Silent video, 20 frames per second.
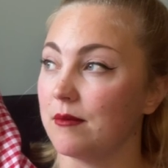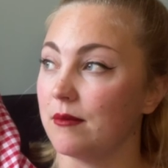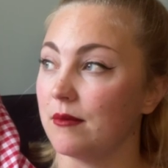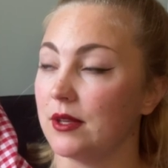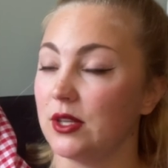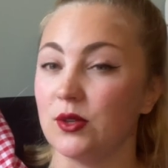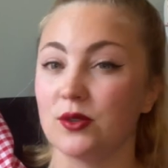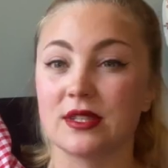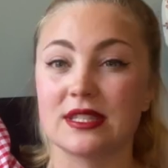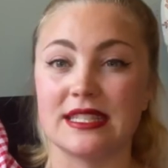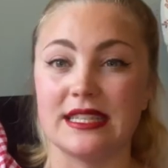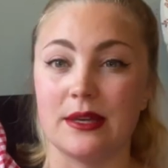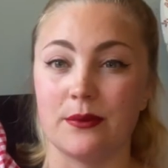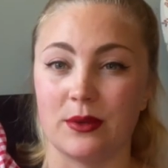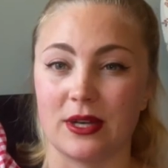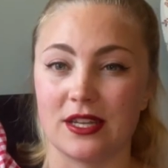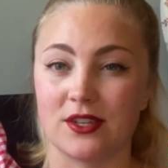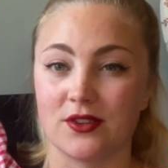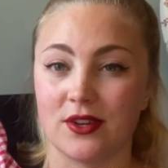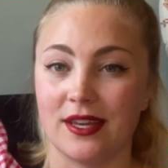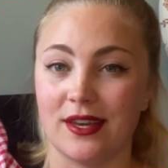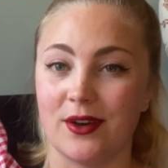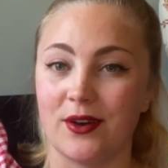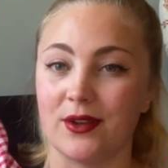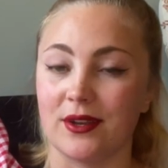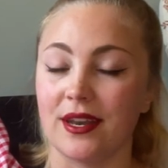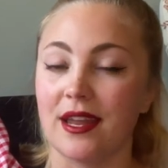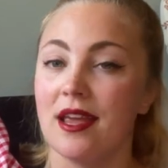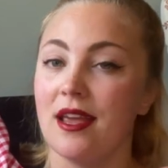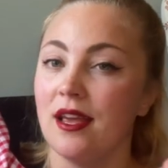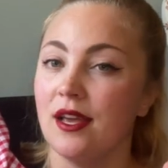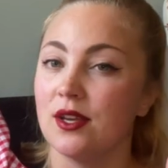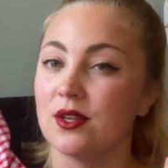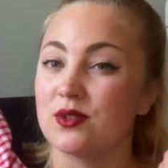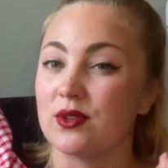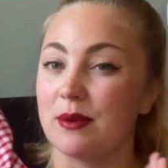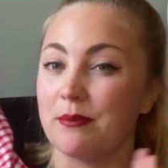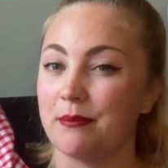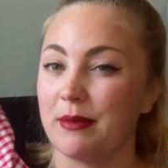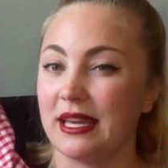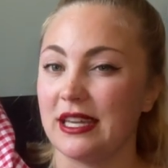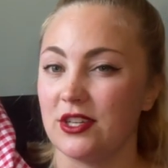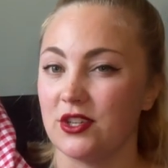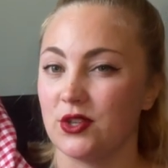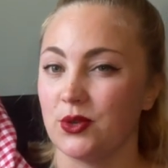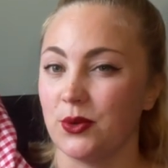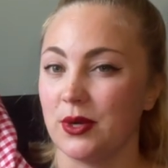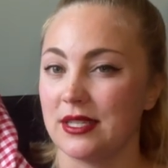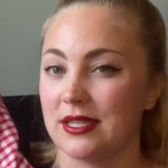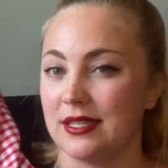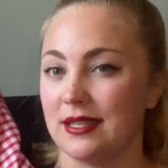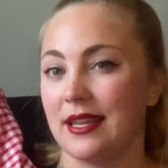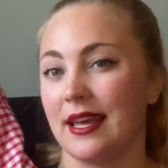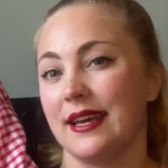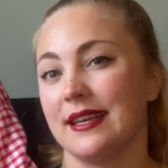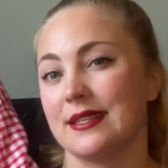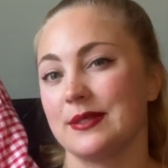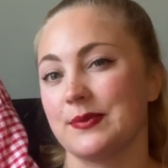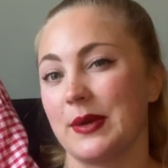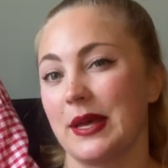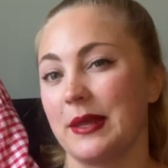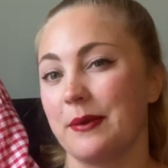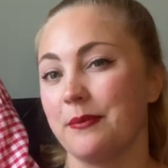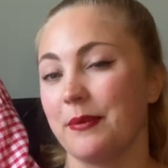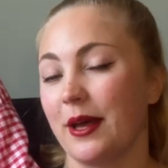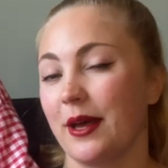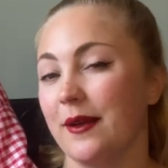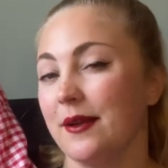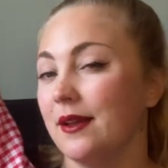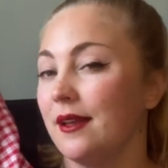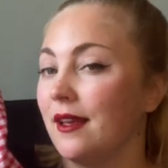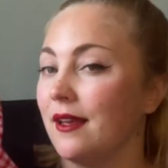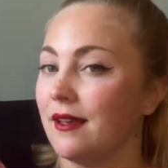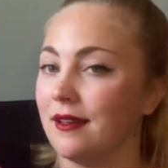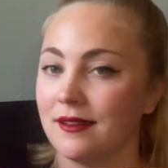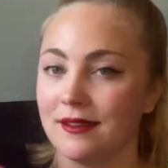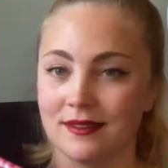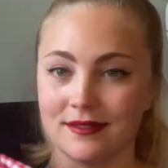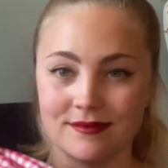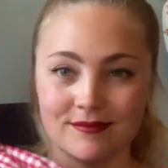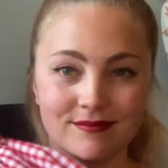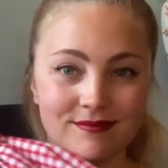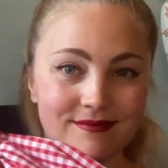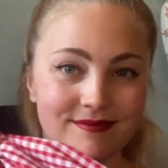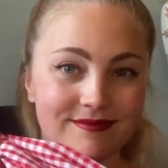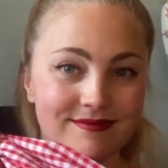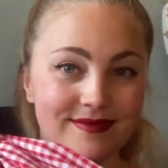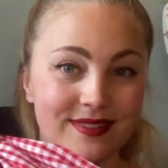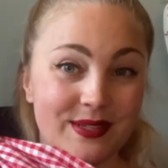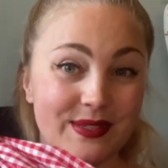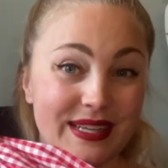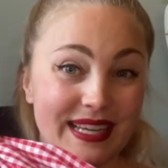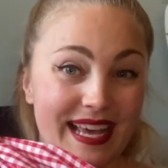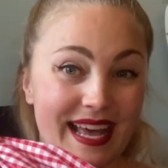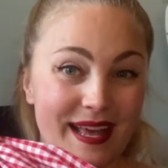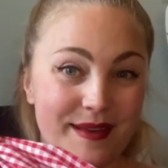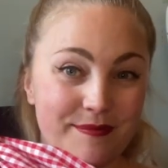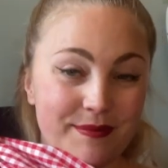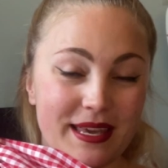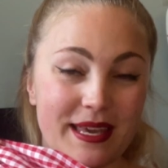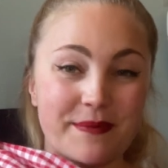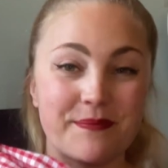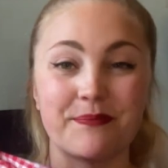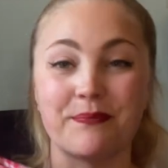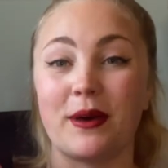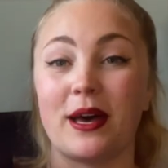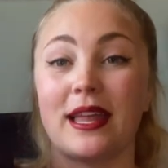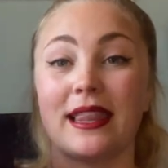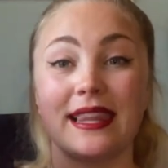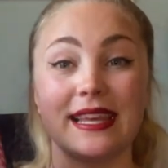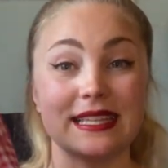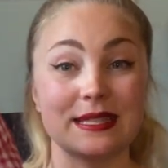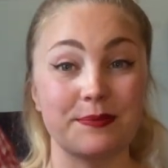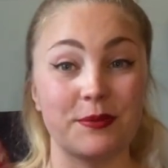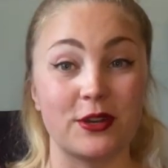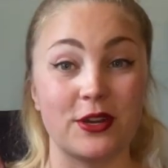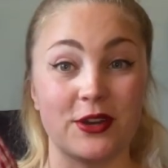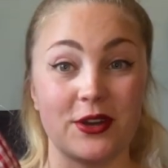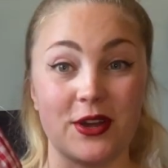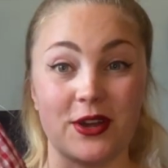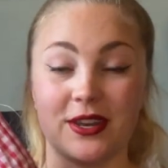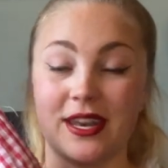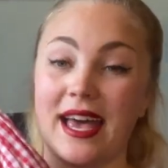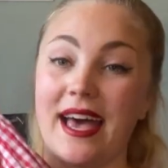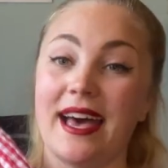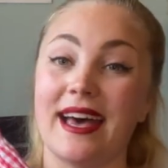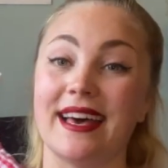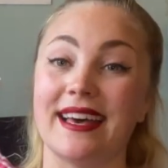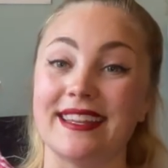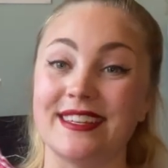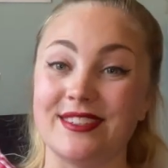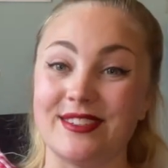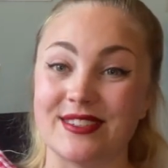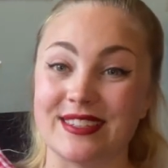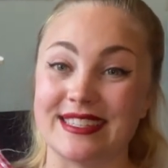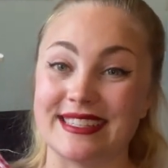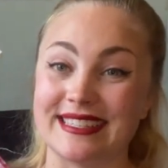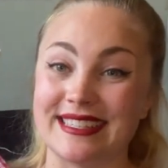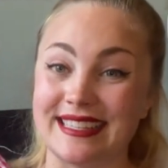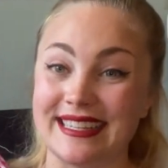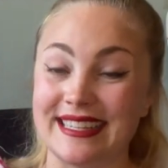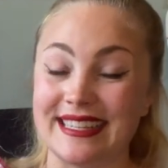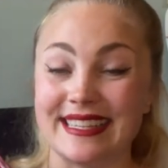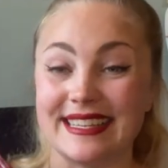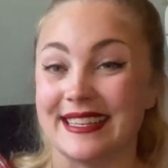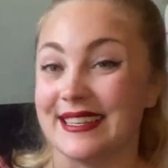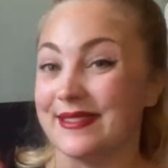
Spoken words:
You'll see it when I try it on. So I might shorten that as well, but quite happy. But let's put her on and you can see